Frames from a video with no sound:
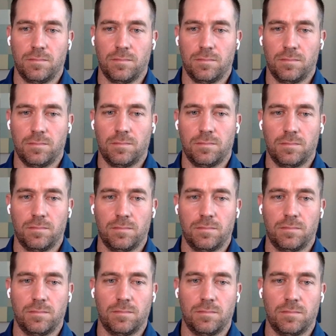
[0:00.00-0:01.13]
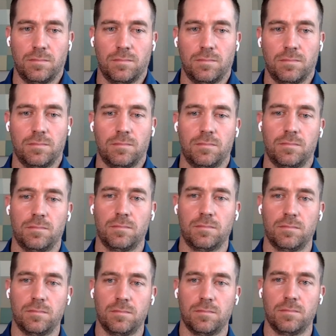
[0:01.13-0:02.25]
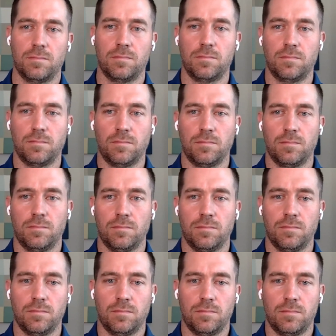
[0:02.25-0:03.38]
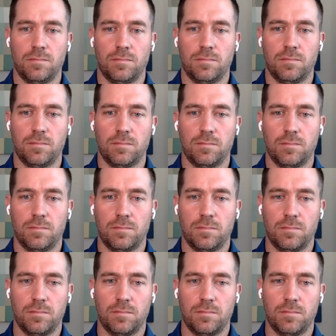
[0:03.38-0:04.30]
No words are spoken by the person on screen.